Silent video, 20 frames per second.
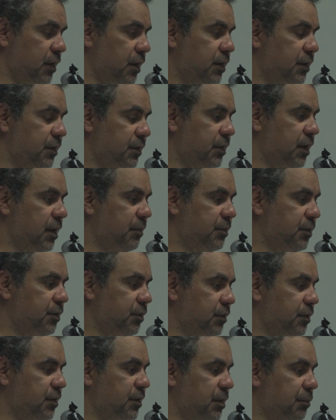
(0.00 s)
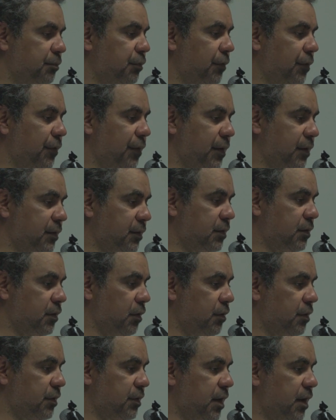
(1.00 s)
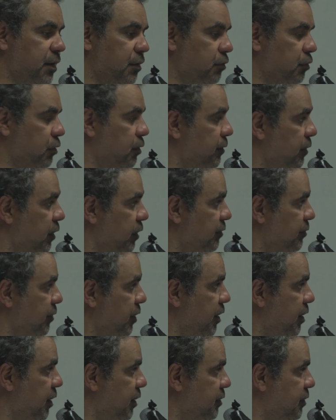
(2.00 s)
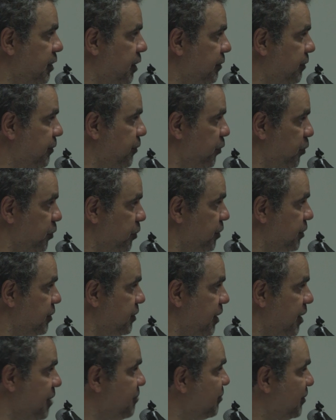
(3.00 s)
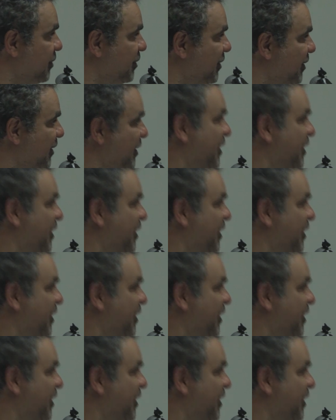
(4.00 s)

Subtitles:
same sort of simple things, as long as I had a roof over my head and I had food on the table.